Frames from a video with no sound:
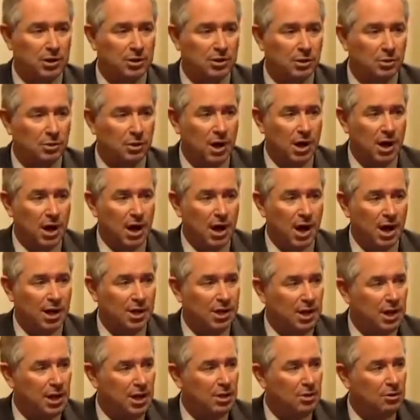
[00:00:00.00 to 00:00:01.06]
So I
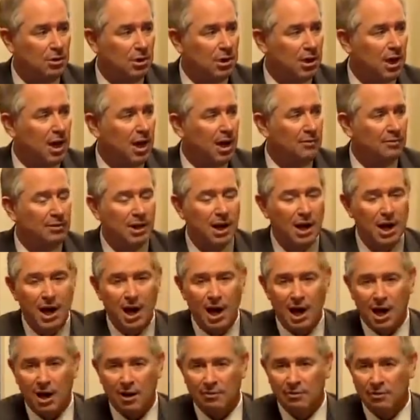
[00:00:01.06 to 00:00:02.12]
think you're going to
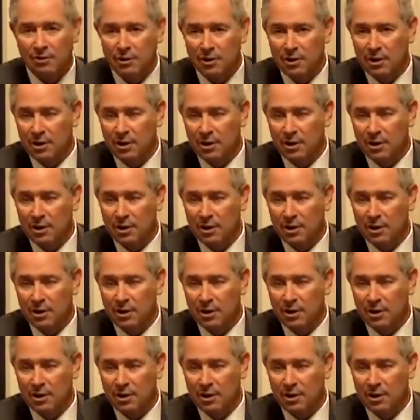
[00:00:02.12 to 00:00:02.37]
have